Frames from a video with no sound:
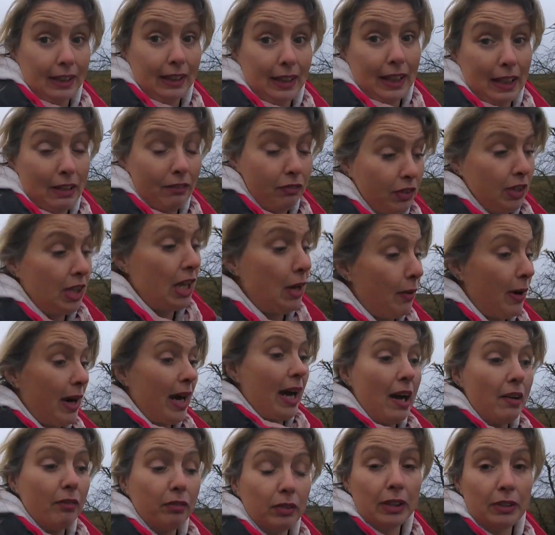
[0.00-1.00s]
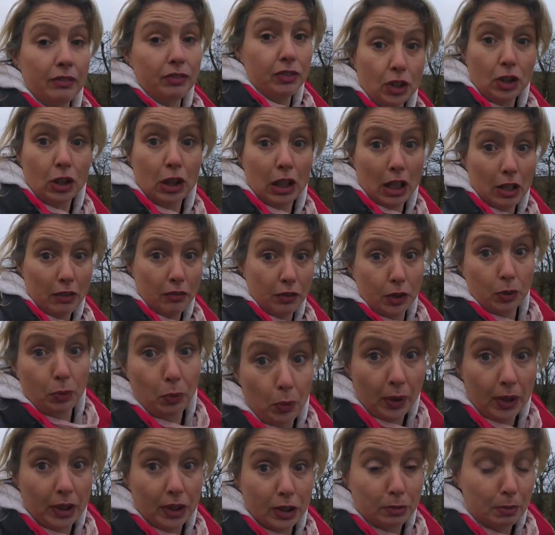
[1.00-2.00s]
even though I have lived all over the
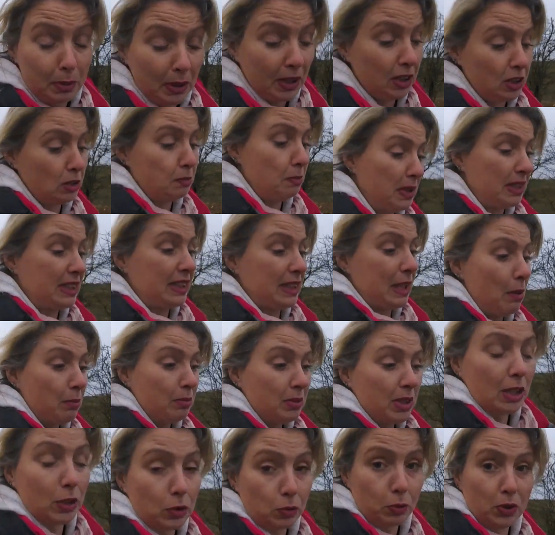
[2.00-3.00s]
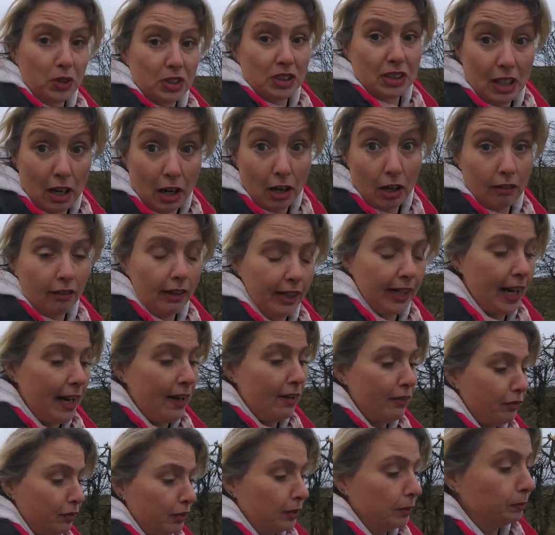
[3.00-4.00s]
world because my stepdad was
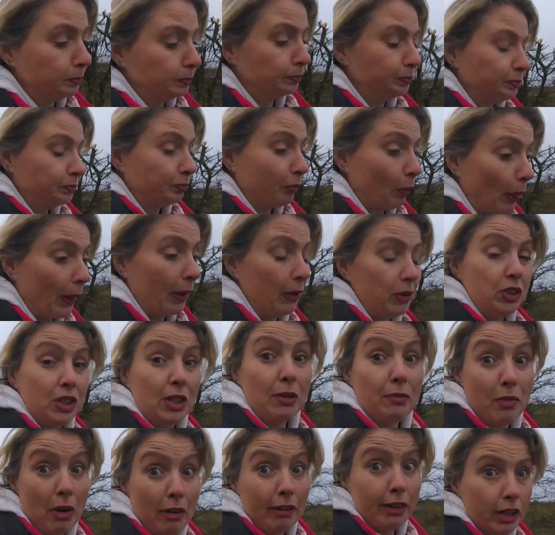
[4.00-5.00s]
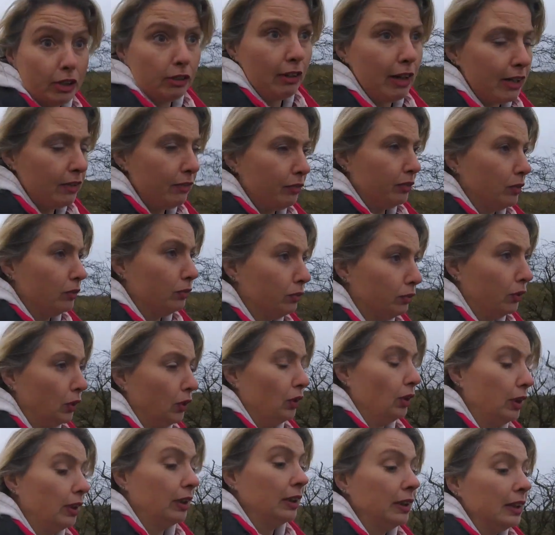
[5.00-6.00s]
RAF, which I'm very grateful for.